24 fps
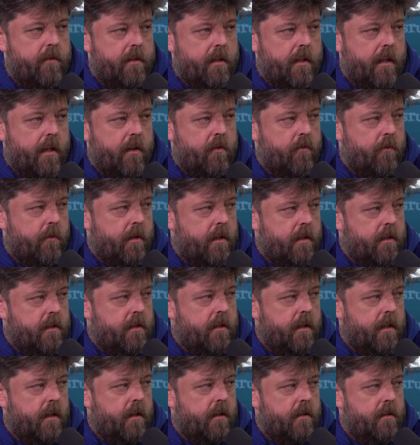their natural
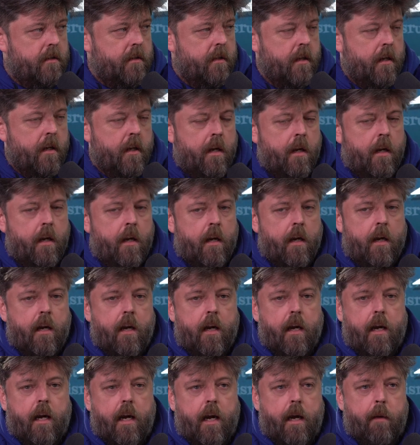instincts,
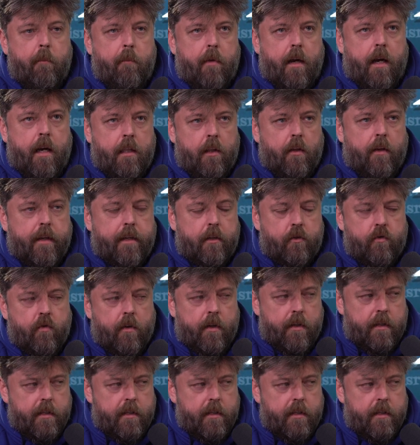and like trying